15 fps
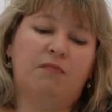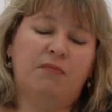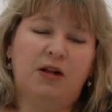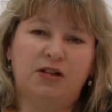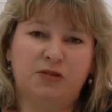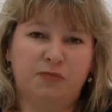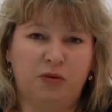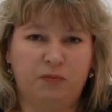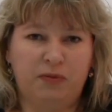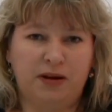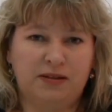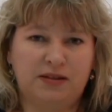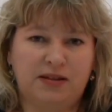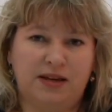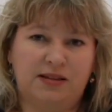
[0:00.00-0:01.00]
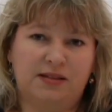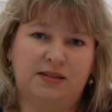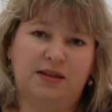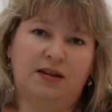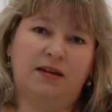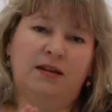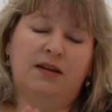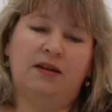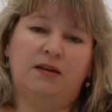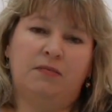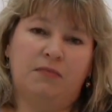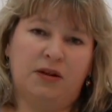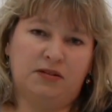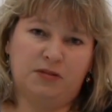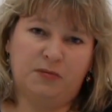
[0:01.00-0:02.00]
multiple blood testing,
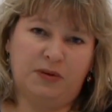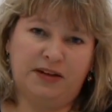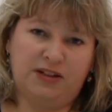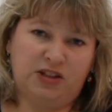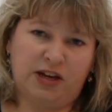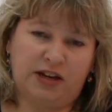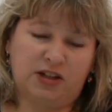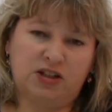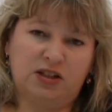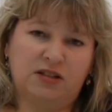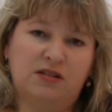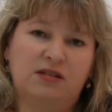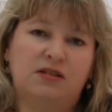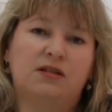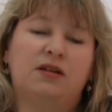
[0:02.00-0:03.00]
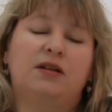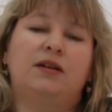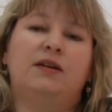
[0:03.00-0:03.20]
multiple injections.